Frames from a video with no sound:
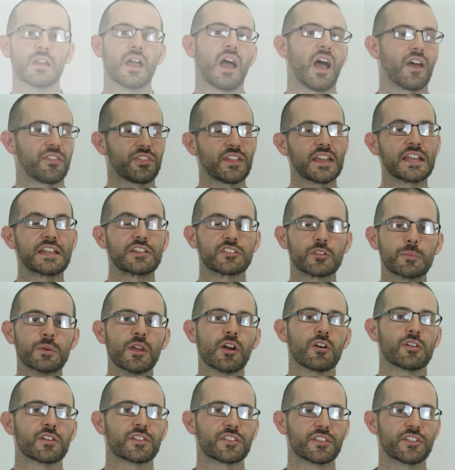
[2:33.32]
I think, to be
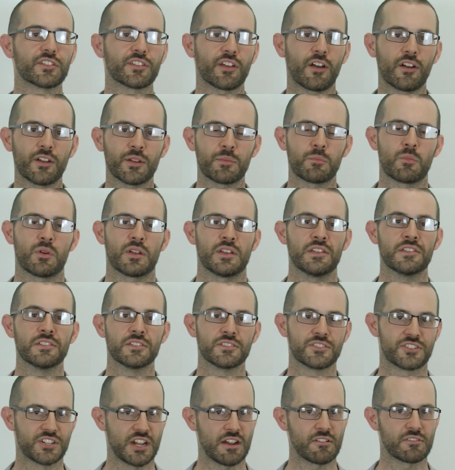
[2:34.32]
honest, the time
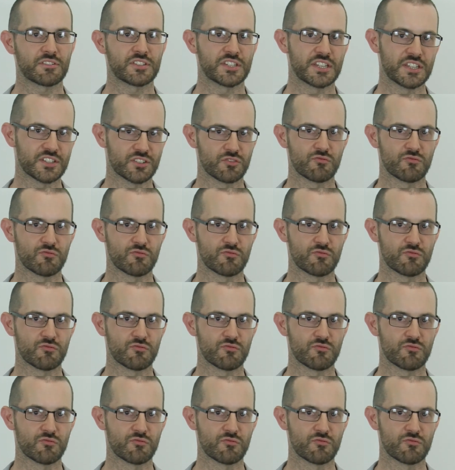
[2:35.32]
when charities